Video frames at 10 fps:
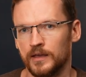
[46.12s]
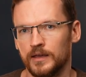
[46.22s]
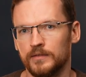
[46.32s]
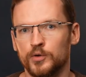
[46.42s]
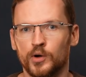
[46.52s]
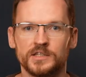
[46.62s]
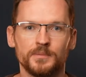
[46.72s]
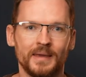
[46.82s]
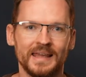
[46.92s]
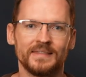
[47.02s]
If you want to
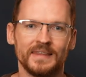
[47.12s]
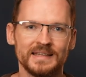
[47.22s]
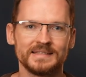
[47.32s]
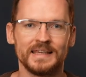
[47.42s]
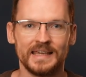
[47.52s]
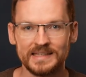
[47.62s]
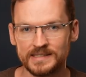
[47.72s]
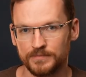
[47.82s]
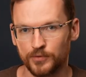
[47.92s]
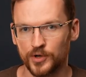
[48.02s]
make things
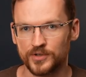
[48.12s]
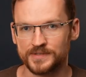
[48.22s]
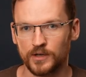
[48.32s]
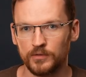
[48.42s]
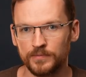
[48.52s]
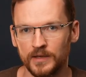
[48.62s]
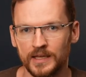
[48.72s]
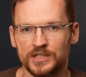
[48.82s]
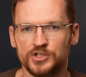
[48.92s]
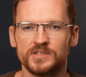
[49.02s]
easy for yourself,
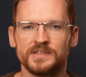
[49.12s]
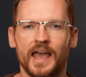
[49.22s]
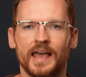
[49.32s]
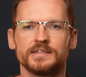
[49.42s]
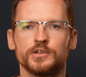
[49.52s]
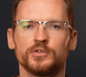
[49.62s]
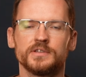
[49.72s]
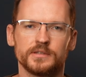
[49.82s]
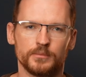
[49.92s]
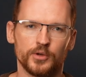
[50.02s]
just ask your
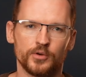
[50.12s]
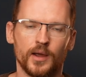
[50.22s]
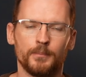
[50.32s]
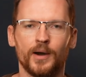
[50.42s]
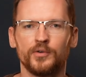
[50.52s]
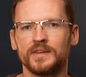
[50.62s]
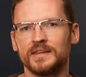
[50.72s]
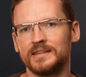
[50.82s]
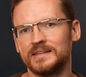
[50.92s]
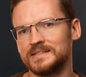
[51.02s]
distributor about
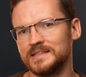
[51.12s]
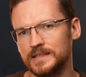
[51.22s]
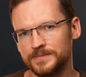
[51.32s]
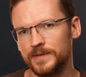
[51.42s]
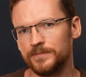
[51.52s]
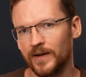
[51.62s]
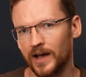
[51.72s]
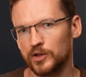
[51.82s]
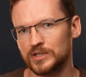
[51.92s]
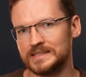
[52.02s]
the C S V
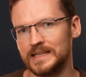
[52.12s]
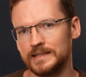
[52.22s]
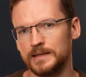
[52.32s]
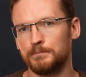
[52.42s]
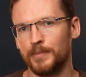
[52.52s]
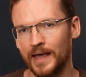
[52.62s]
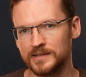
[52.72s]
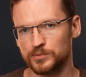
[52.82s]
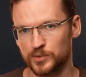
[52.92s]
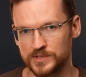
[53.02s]
file containing
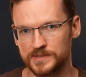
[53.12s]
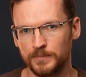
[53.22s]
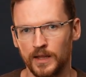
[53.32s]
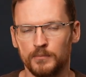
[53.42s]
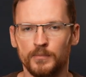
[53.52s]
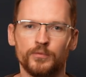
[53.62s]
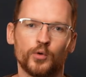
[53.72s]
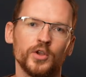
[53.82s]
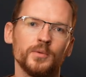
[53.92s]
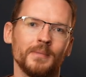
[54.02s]
passwords
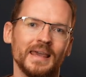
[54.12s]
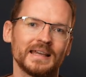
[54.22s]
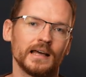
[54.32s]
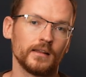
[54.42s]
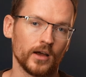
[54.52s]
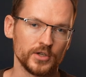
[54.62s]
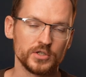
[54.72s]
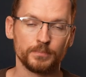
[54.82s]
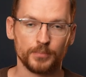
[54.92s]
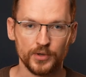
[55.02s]
before you make a
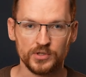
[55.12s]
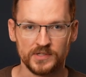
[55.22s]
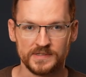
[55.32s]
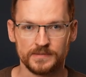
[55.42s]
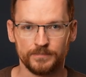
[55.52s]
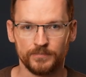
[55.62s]
large purchase.